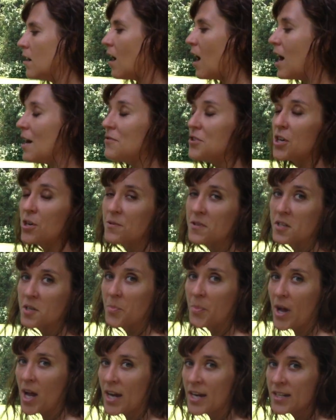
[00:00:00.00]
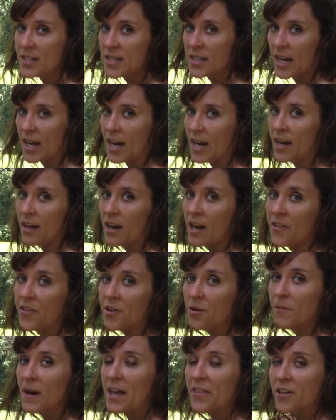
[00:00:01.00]
I've chosen a pine today and
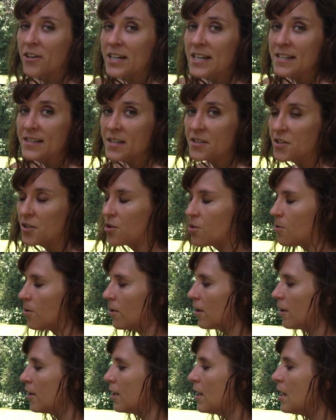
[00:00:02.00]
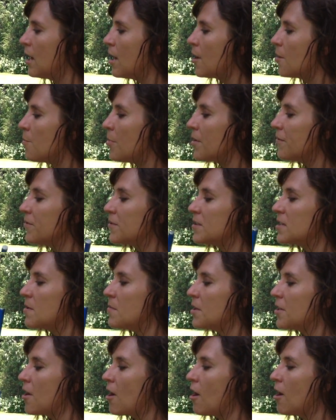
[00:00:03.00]
they're rather easy to core, but for some
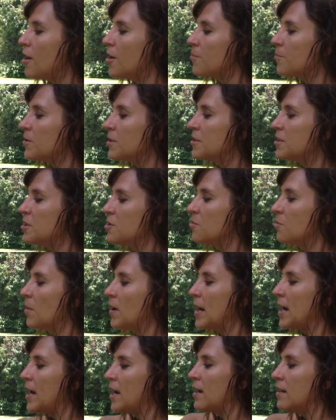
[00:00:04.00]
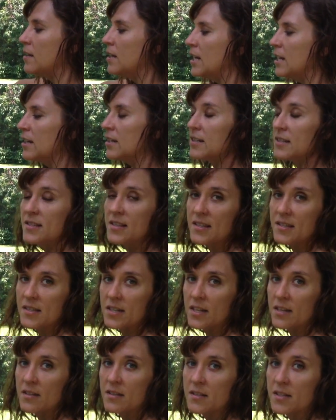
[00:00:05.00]
of the hardwoods you may need an
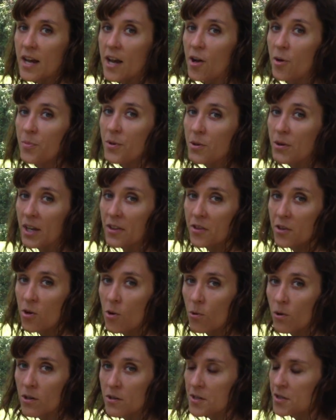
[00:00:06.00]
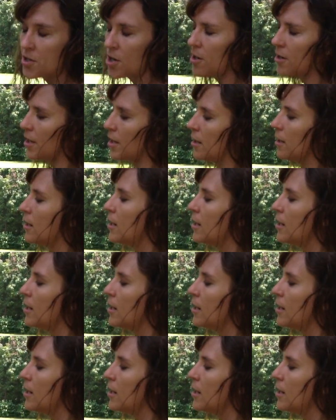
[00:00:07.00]
assistant to help you get the core started.